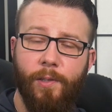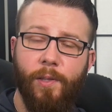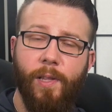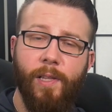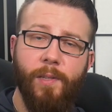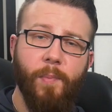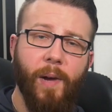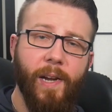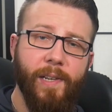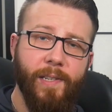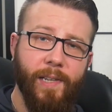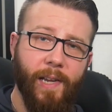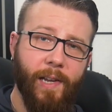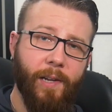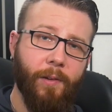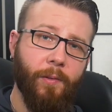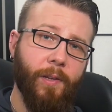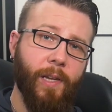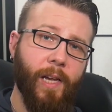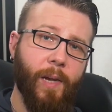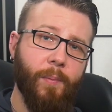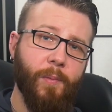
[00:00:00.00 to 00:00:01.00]
So that's my
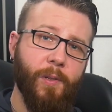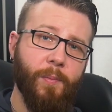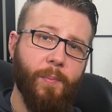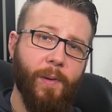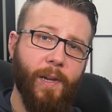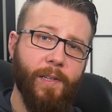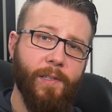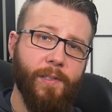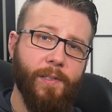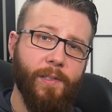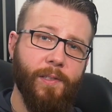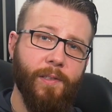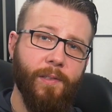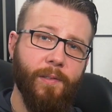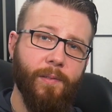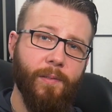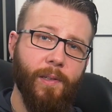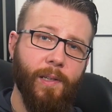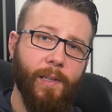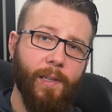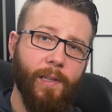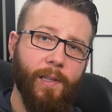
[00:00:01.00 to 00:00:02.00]
take on game space.
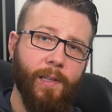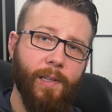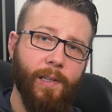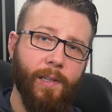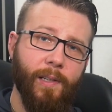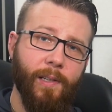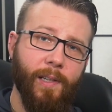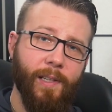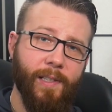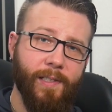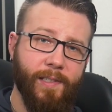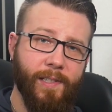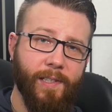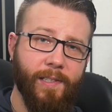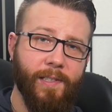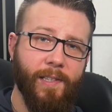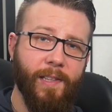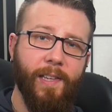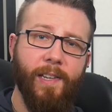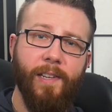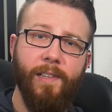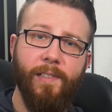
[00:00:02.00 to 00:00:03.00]
It
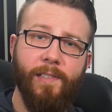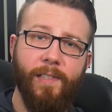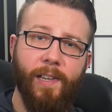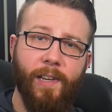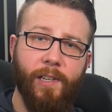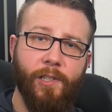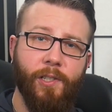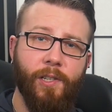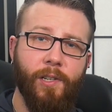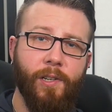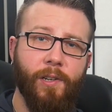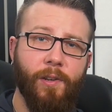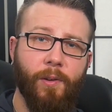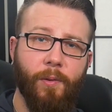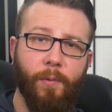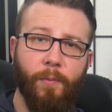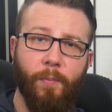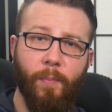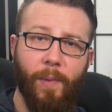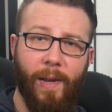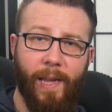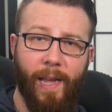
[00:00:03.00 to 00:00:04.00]
sits at the intersection
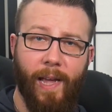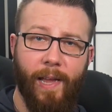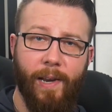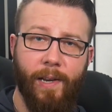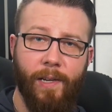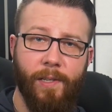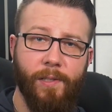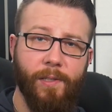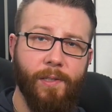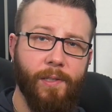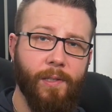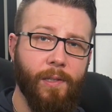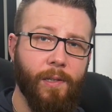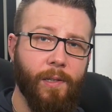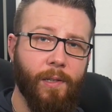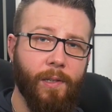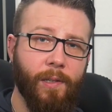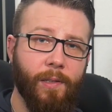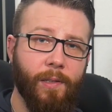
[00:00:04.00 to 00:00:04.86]
of mechanics,